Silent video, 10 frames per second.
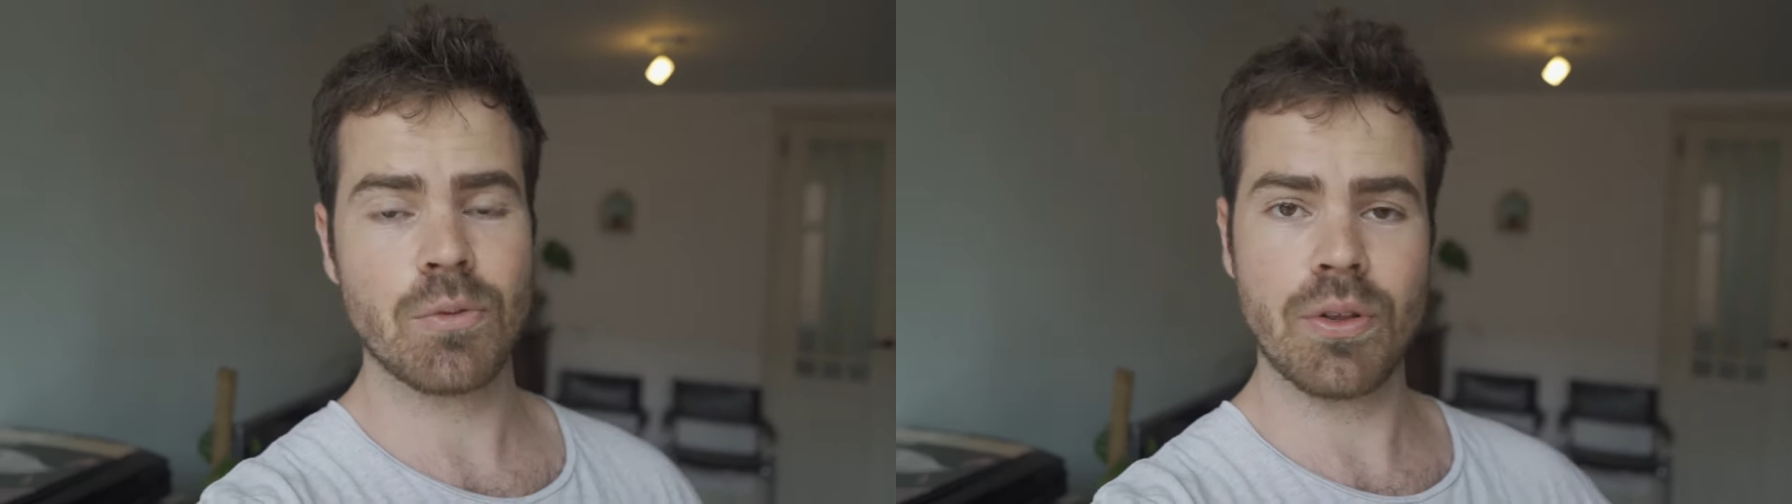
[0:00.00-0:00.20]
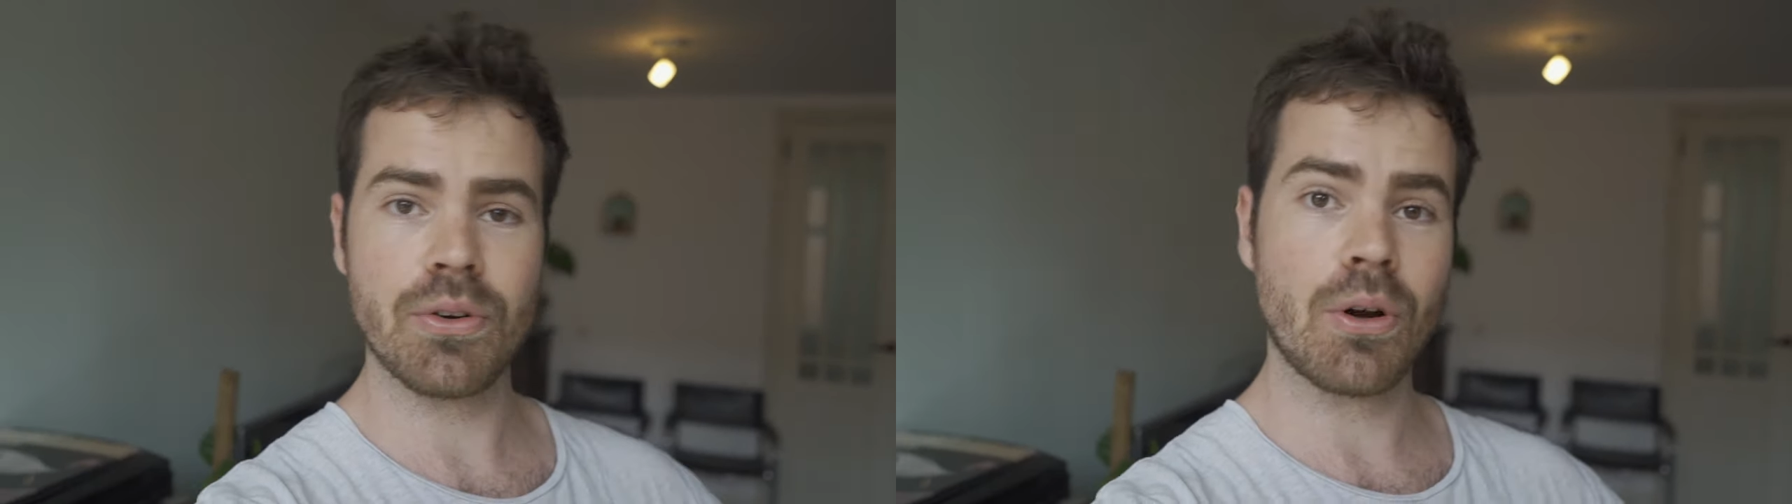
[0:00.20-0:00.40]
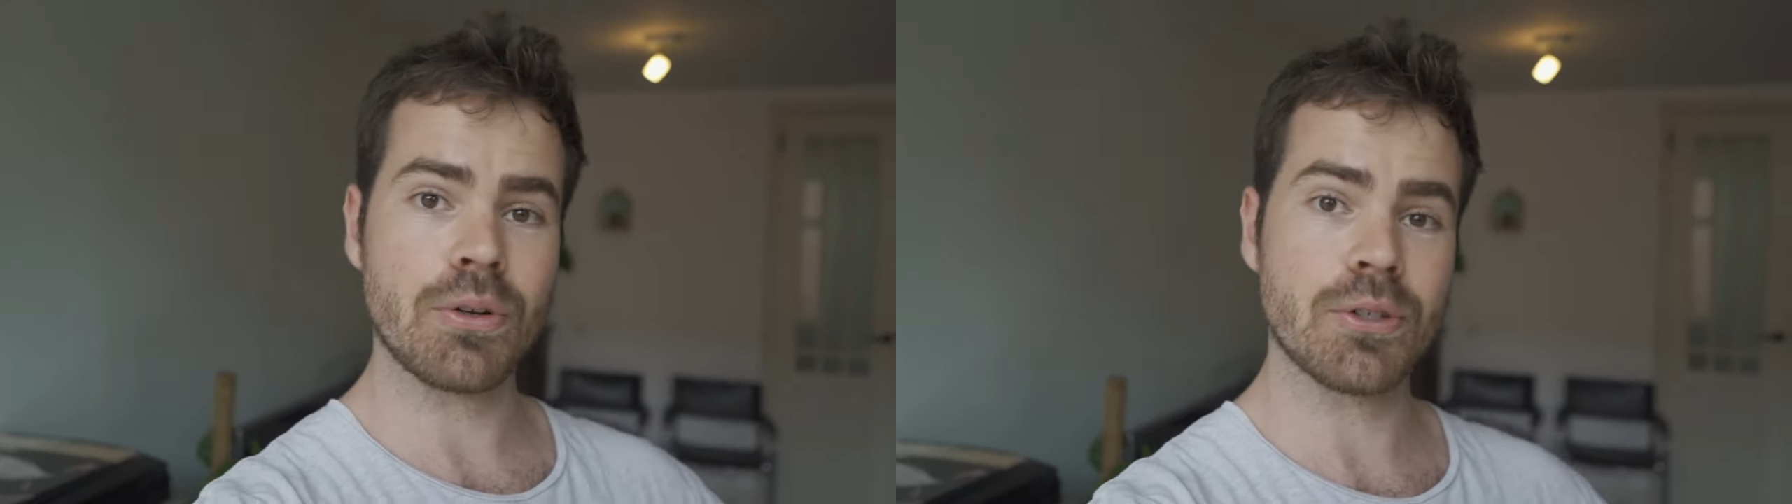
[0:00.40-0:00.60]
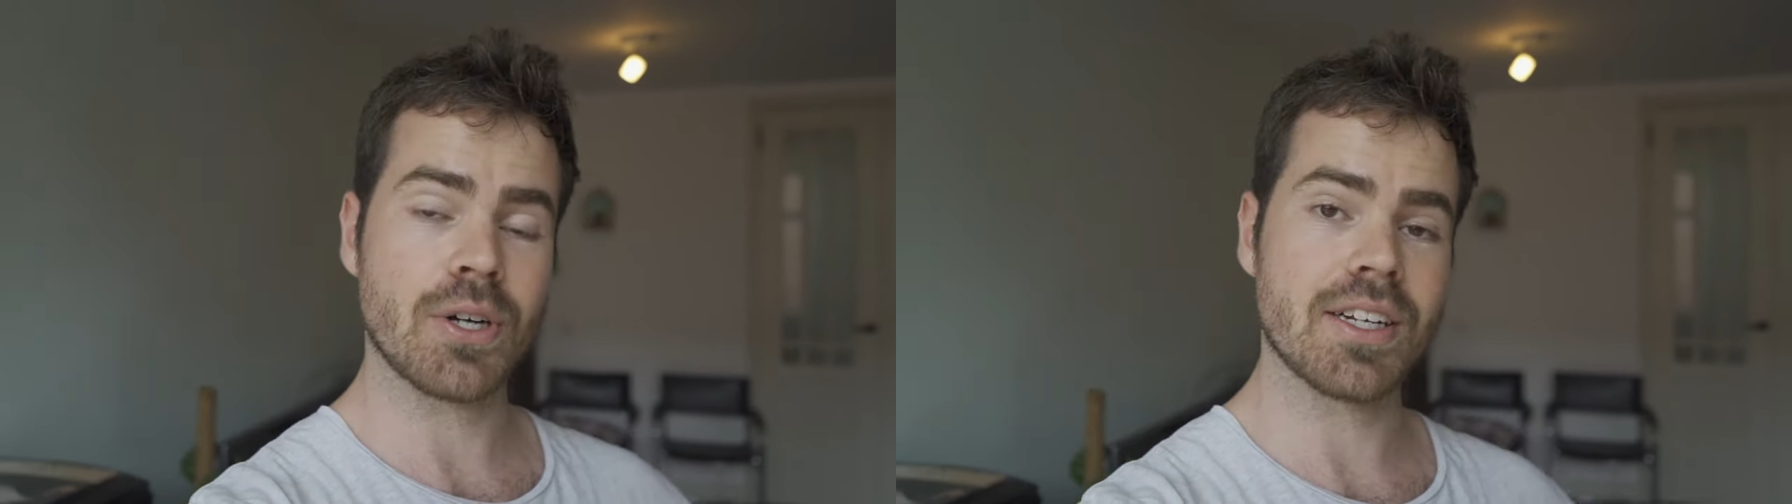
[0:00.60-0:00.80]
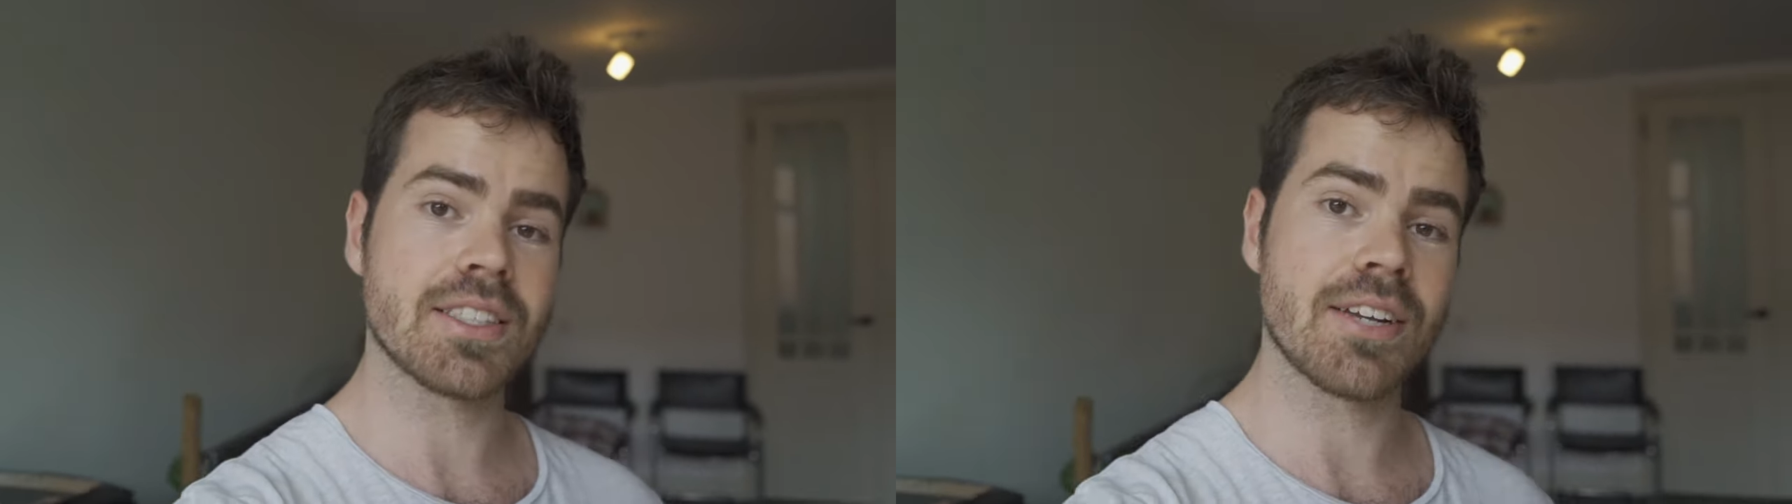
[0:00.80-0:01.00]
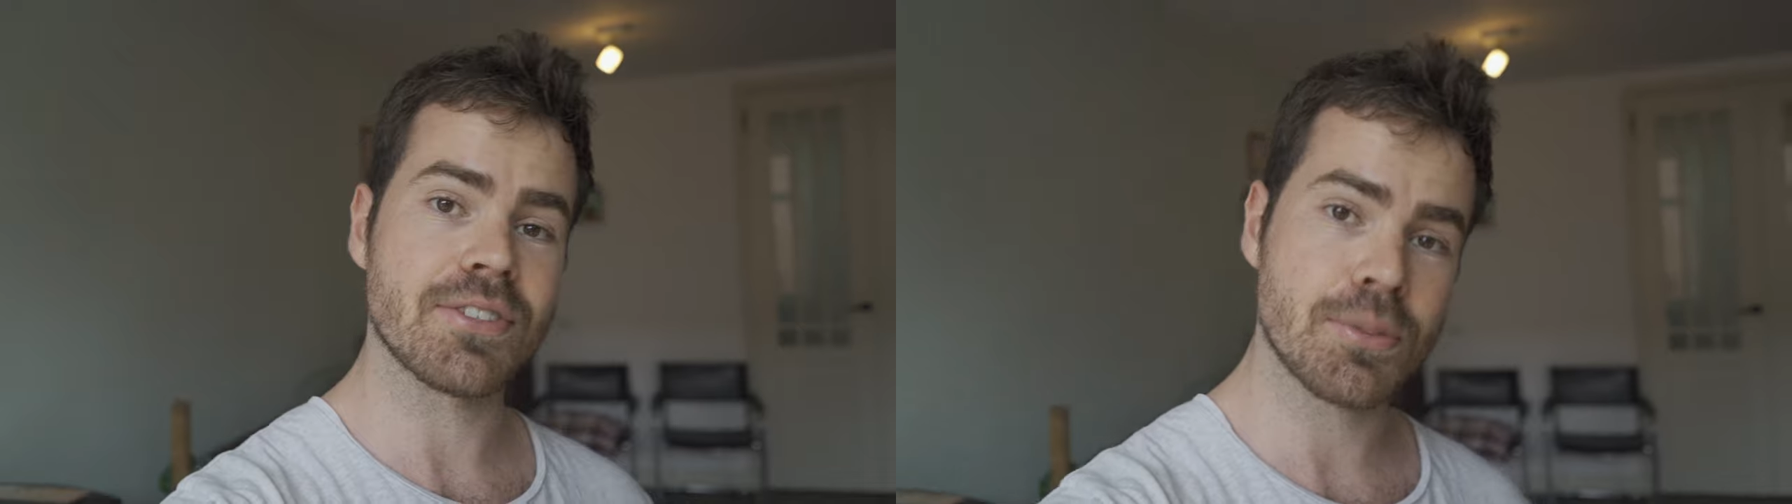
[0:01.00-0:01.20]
whether or not you're trying to save